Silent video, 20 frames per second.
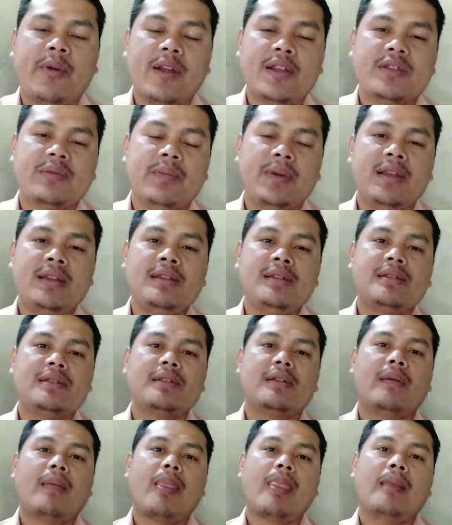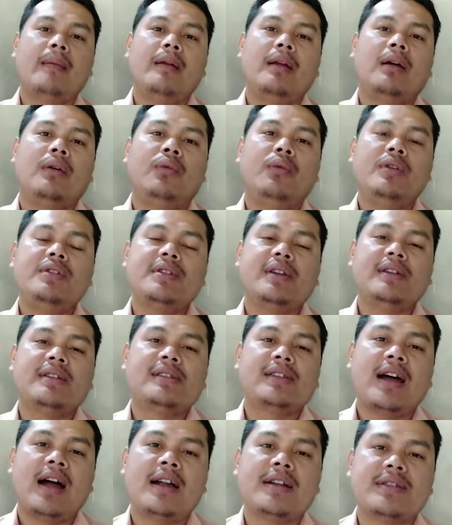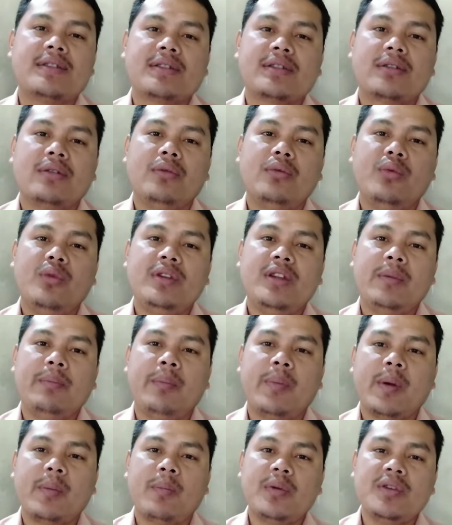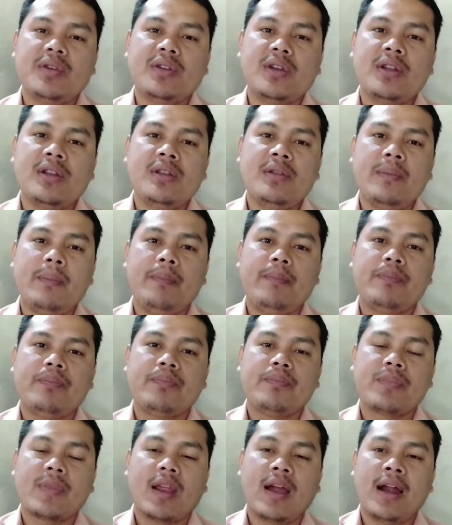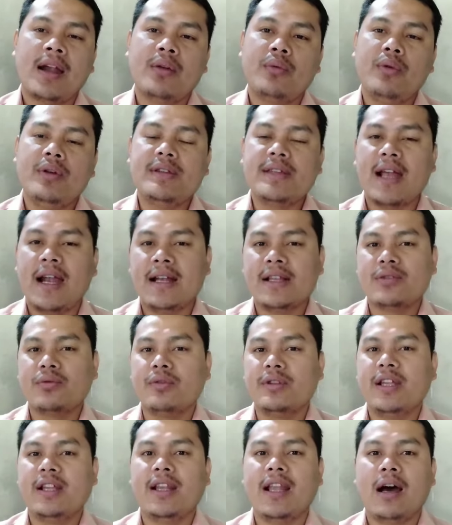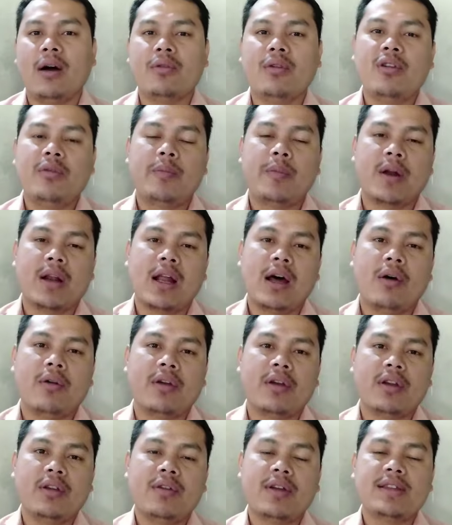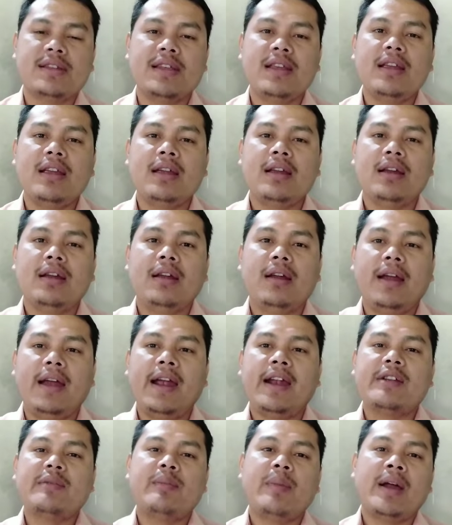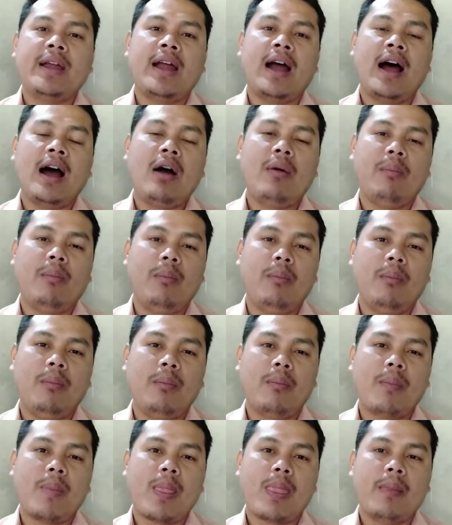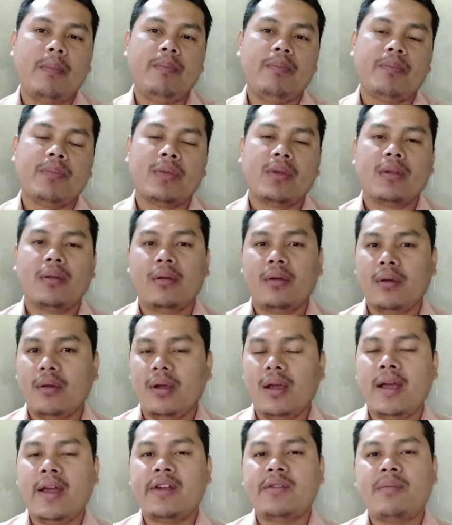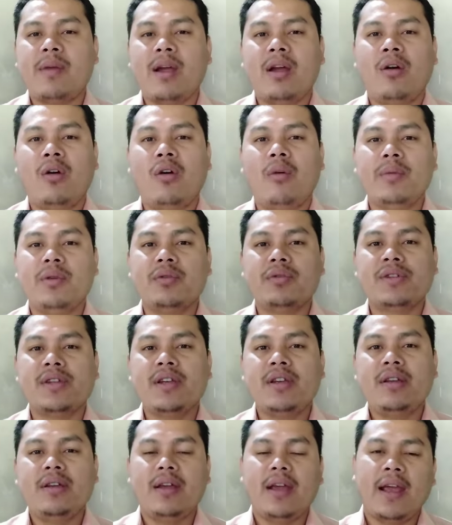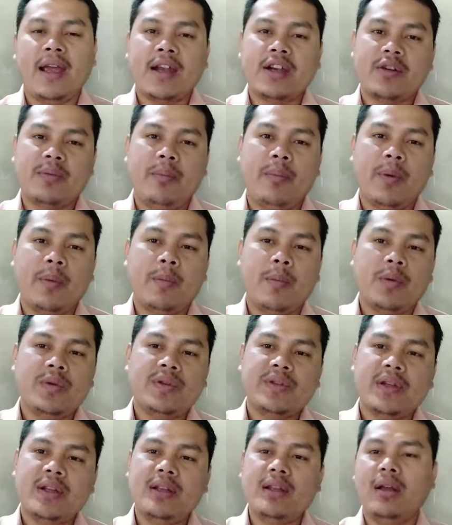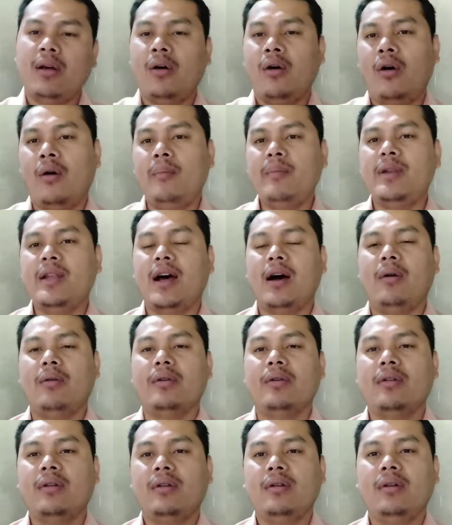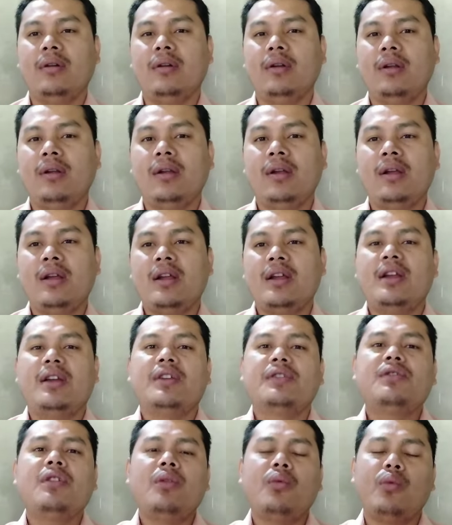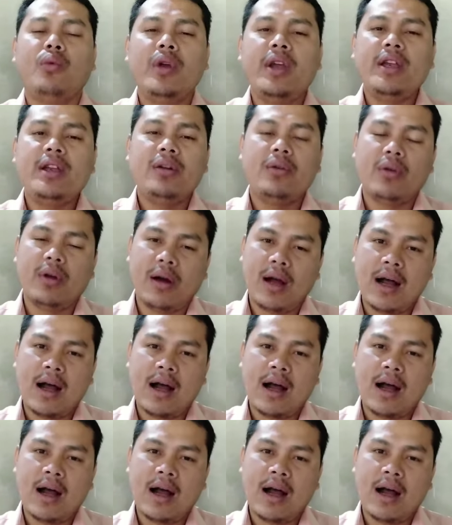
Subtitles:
phrase means which starts with a preposition and which ends with a noun or pronoun. You can say at my home. At my home, you see, at preposition, home noun. So we